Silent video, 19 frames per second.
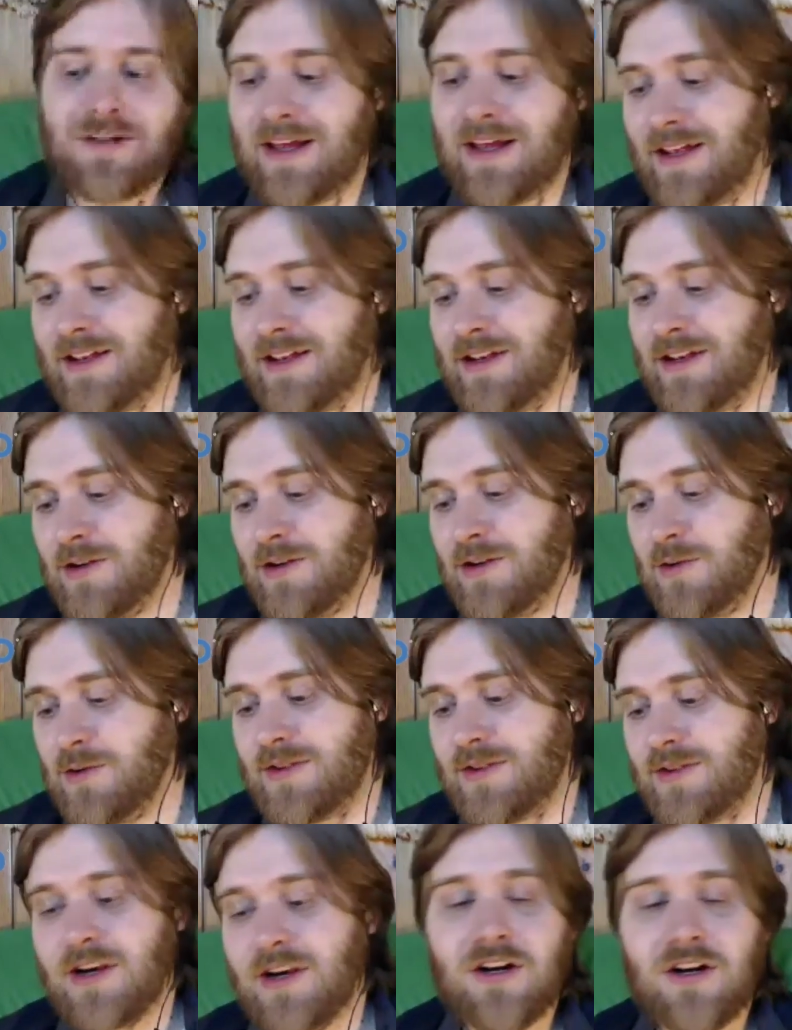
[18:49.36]
you know what?
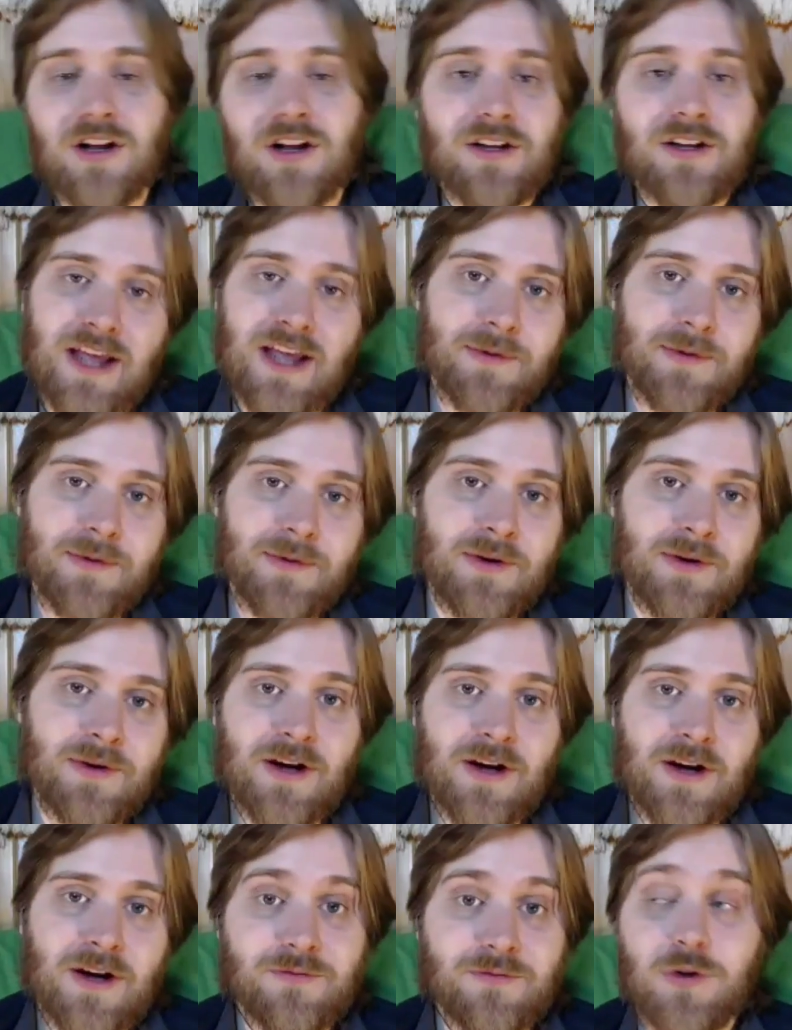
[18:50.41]
They're calling Captain America
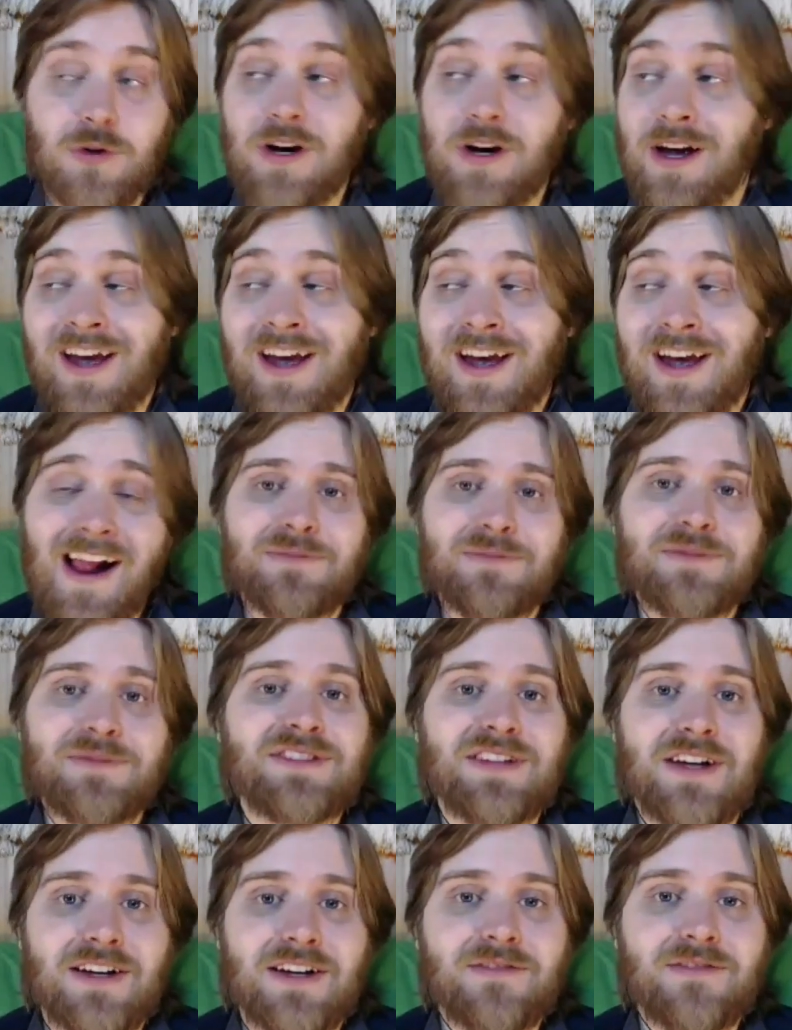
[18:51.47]
Civil War. And I am
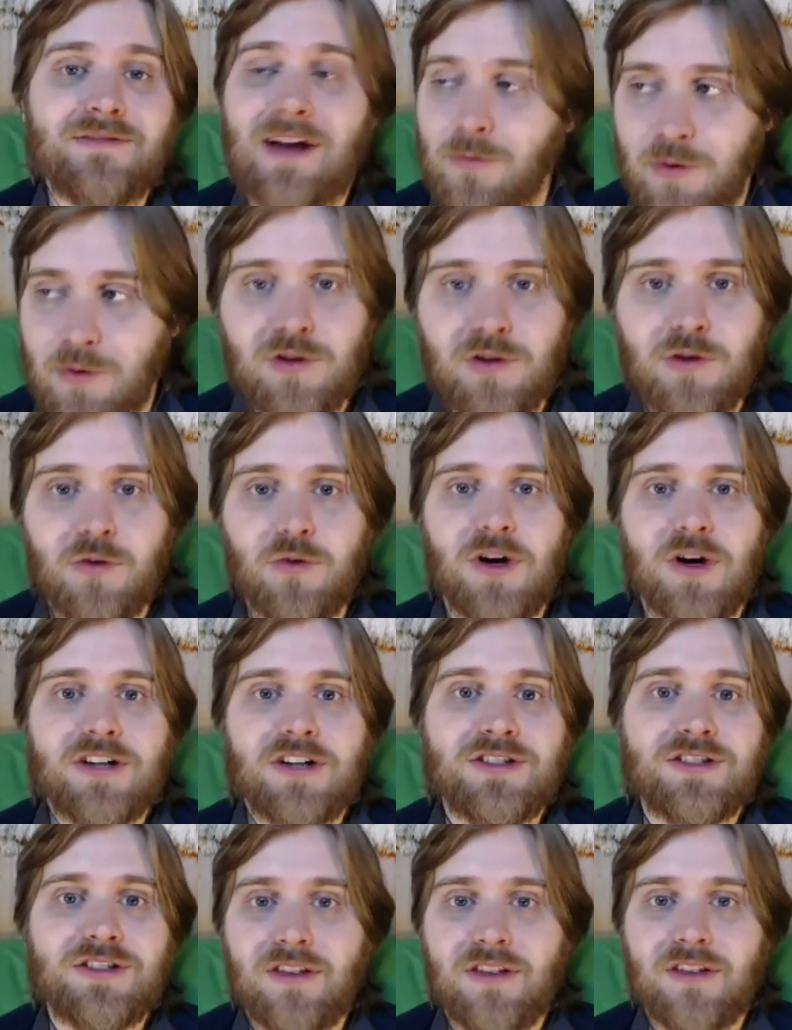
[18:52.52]
excited. I will go watch it
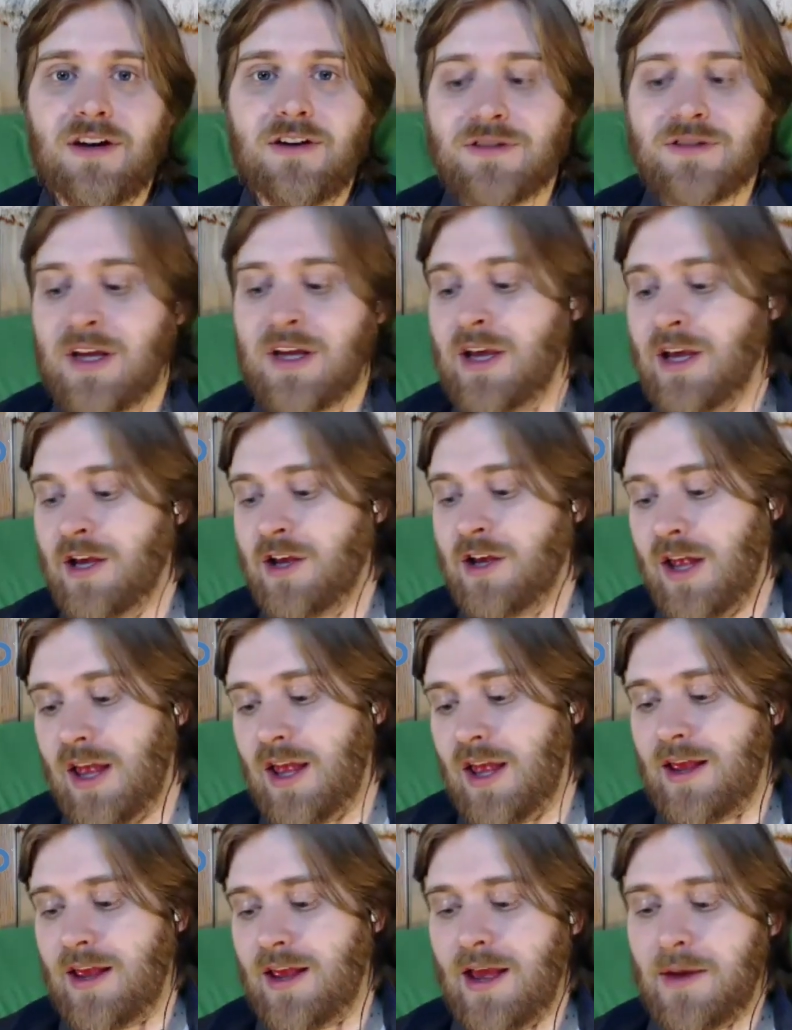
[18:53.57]
in the theaters.
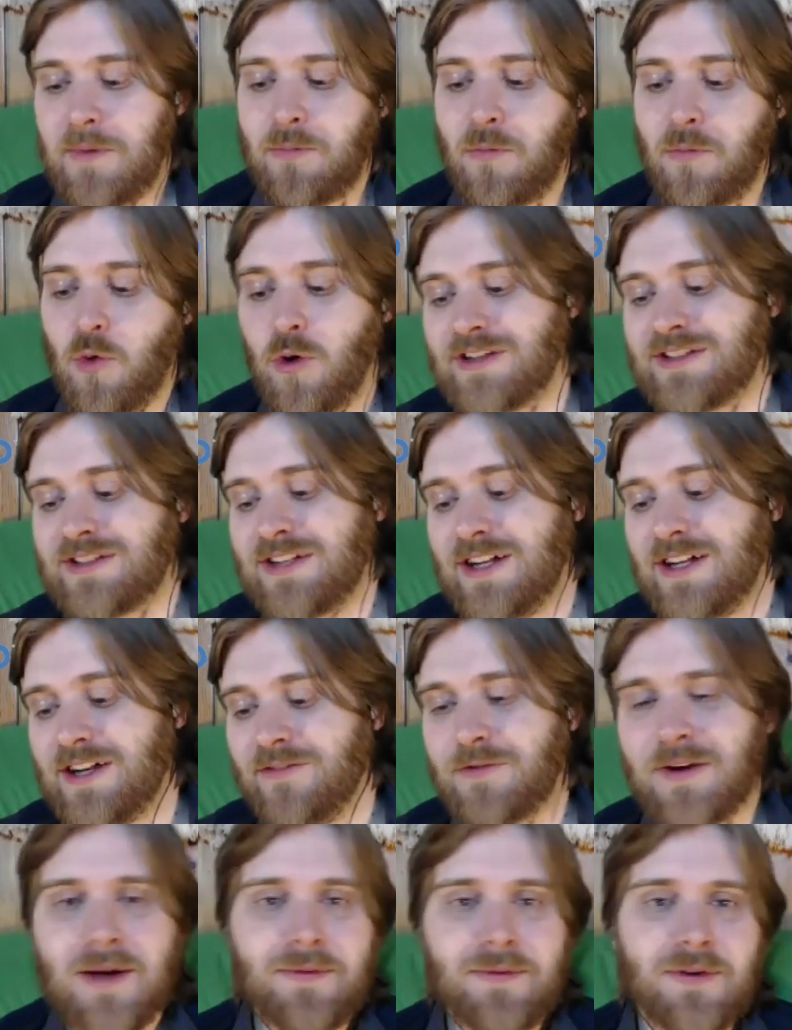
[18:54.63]
Am I more excited for
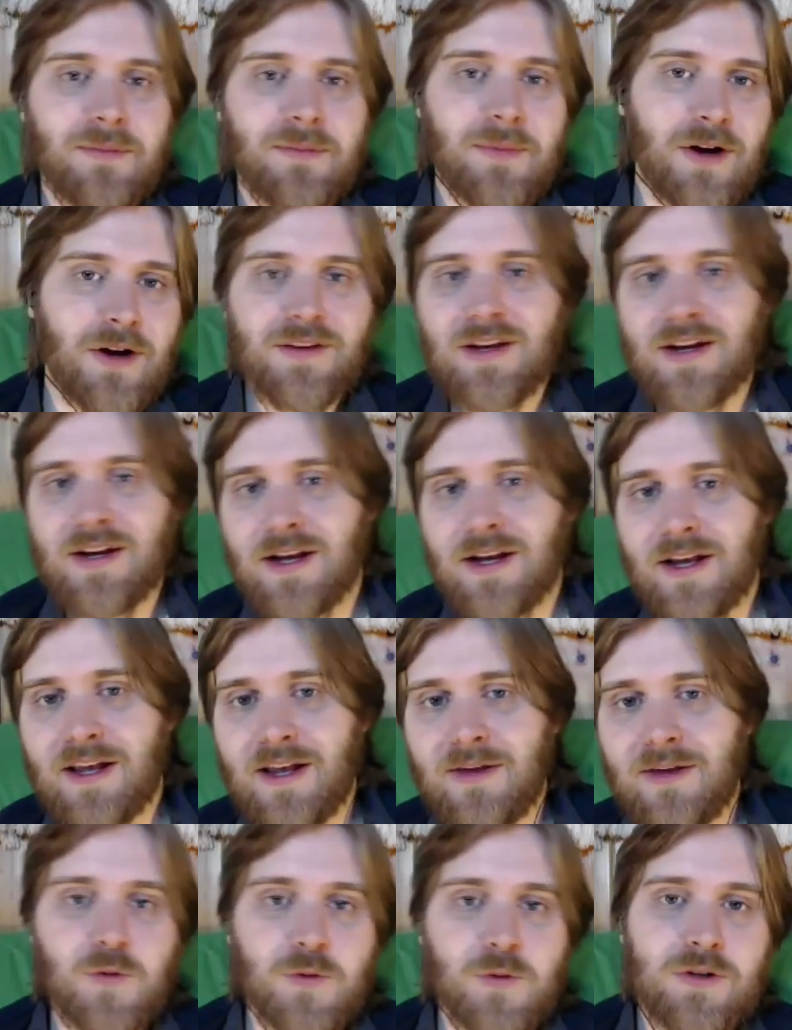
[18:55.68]
Captain America than I
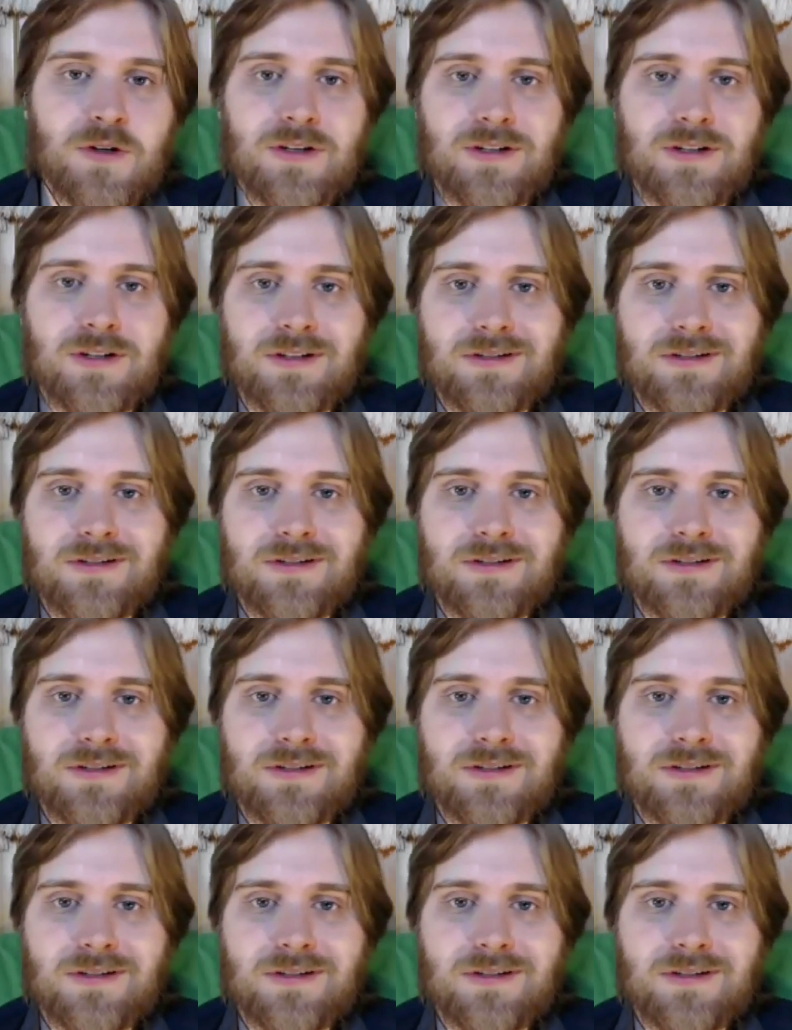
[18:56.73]
am for